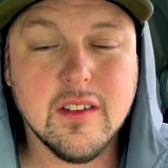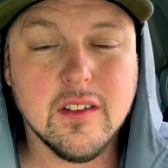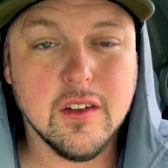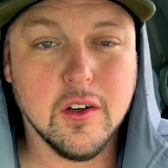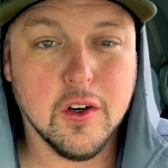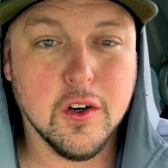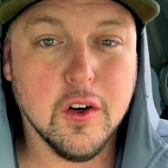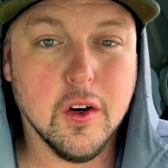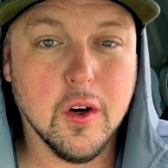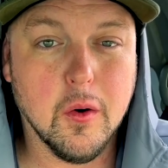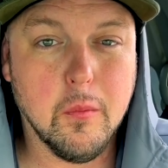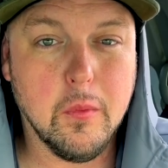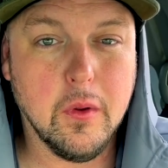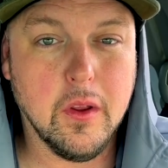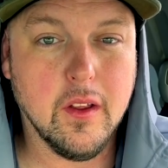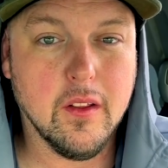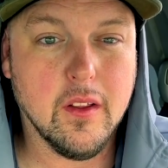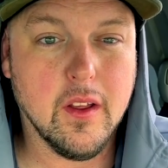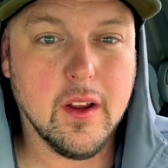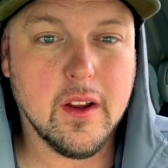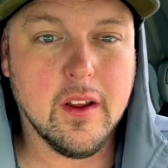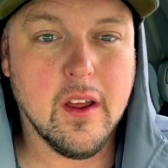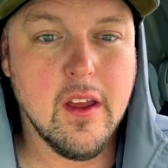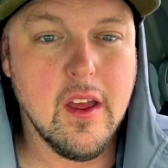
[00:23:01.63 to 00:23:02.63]
her, being
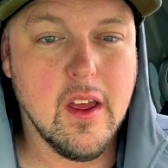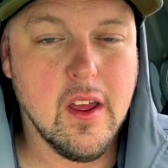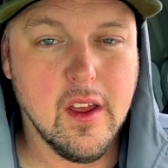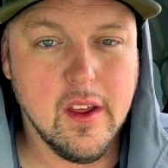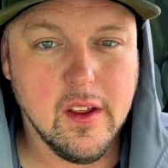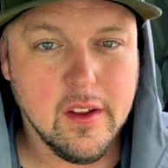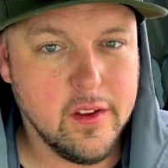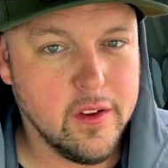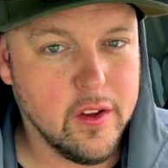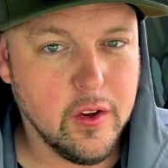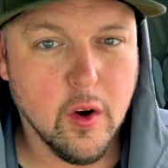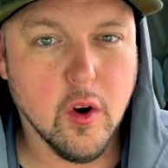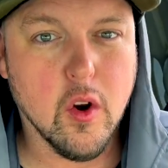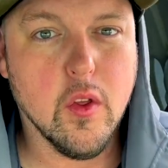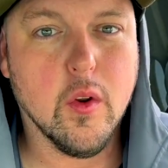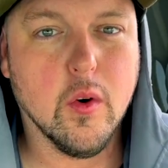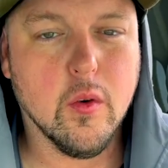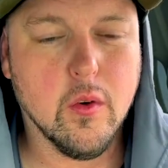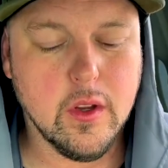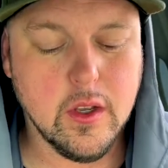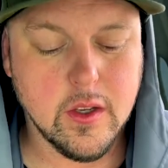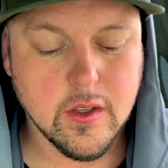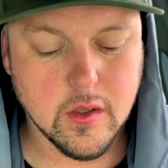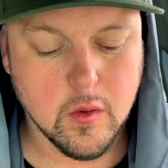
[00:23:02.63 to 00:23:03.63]
like, you're the
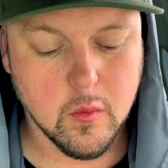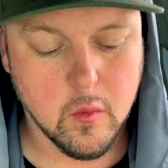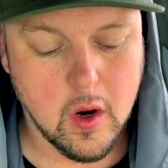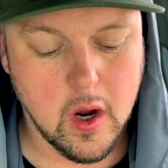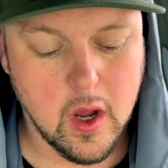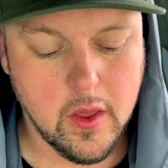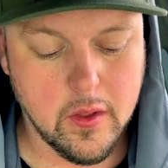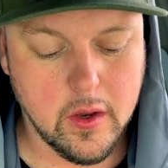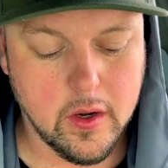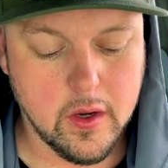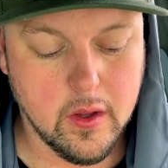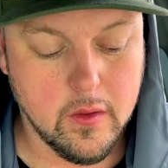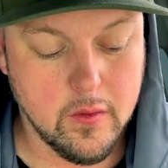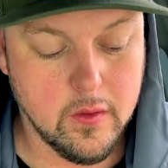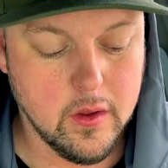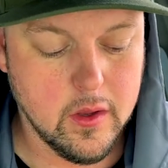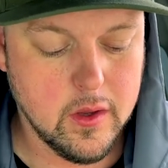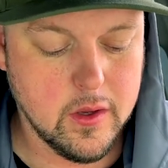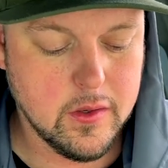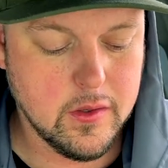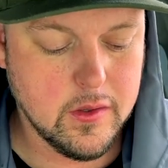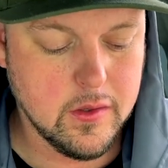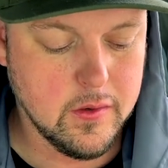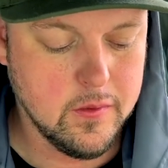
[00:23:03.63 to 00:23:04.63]
reason why they did
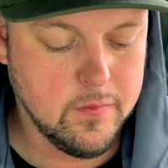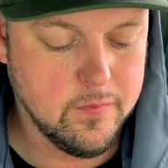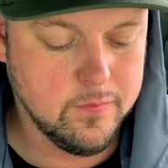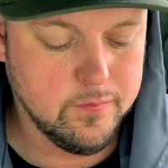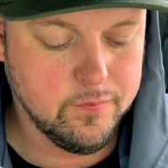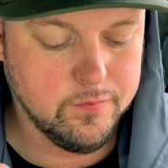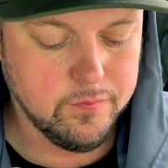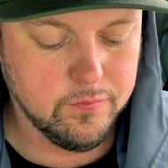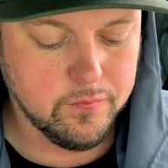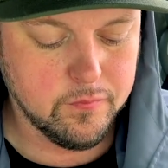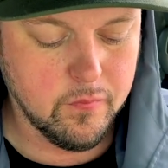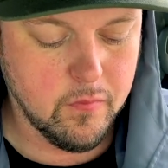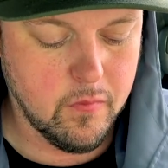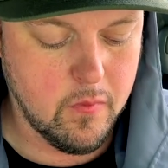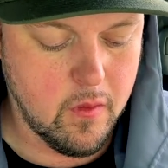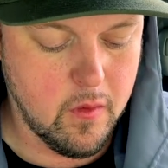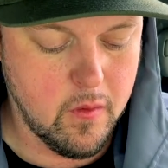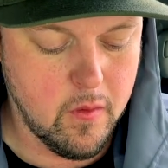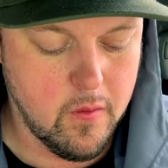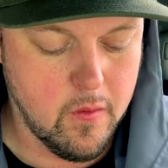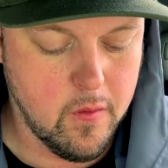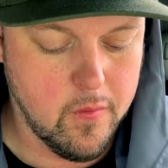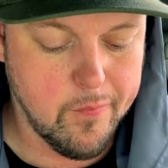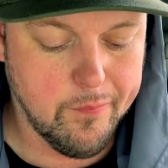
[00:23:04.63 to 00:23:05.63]
this.
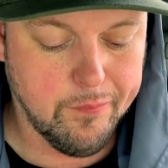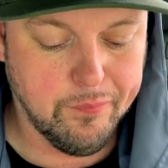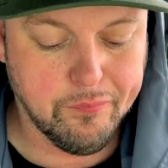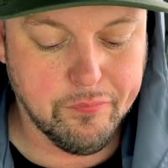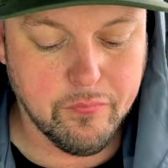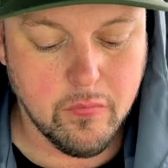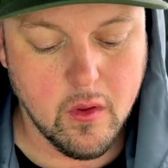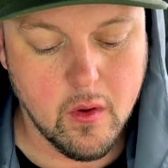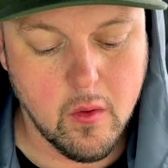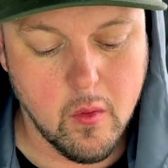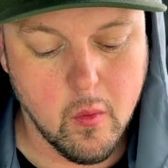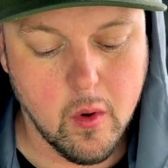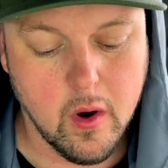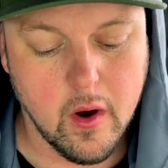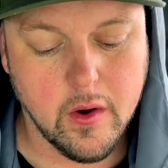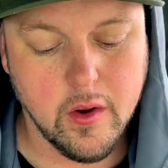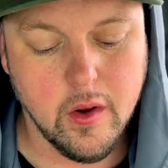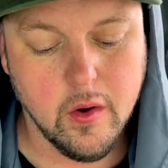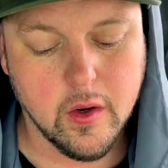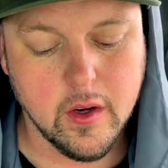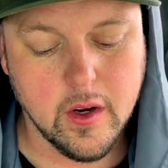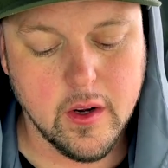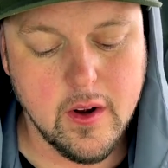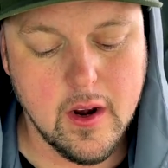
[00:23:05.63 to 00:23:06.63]
Where
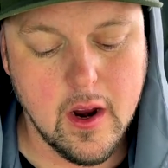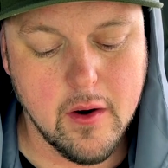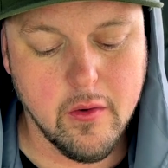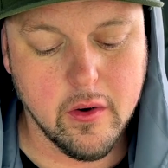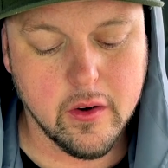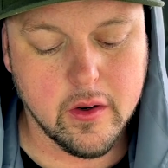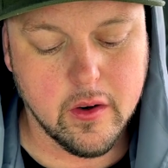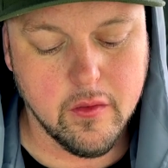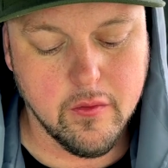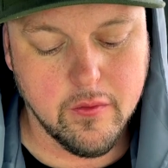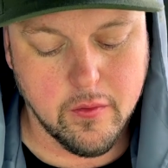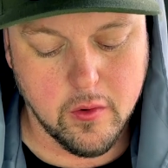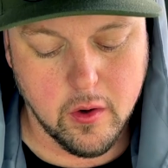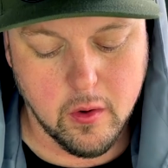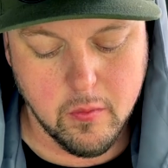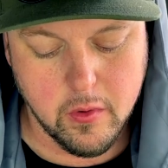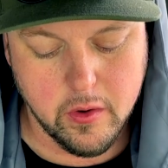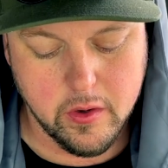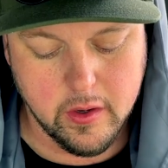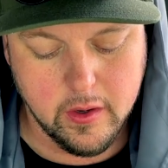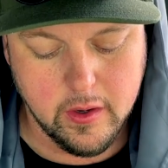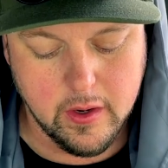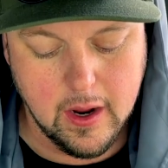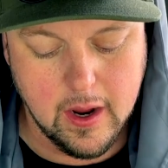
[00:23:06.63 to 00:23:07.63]
you can never confirm or
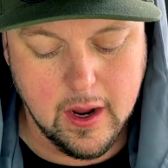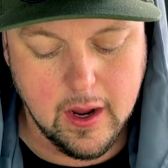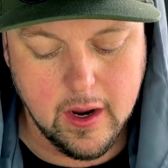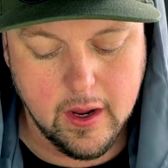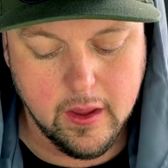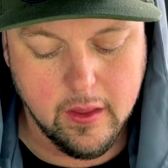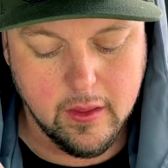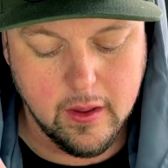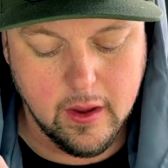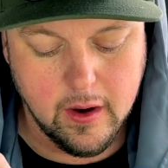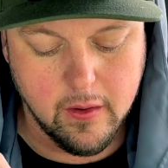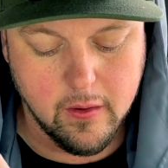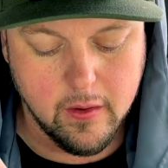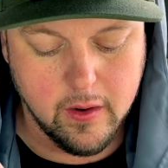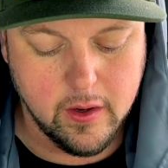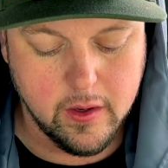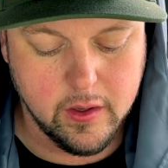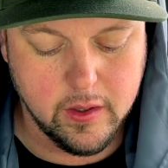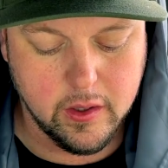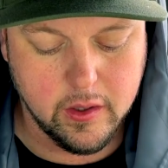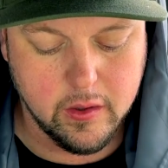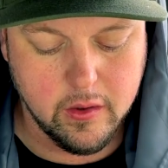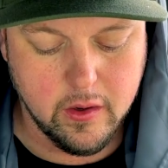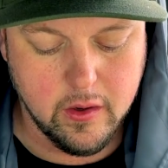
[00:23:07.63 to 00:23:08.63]
deny that, right?
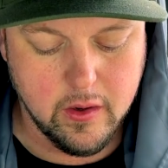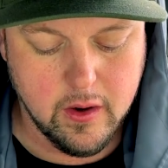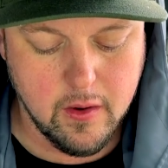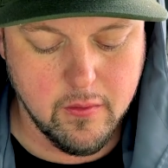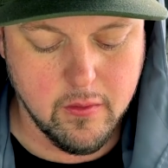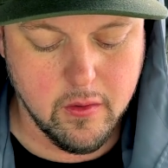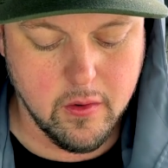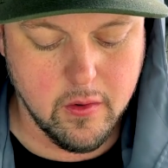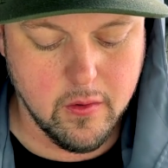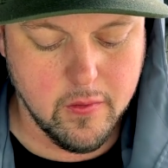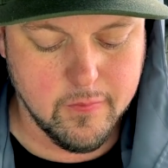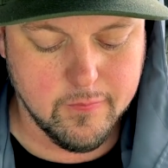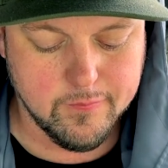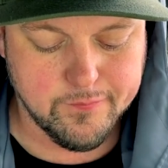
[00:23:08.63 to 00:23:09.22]
Like, you can never,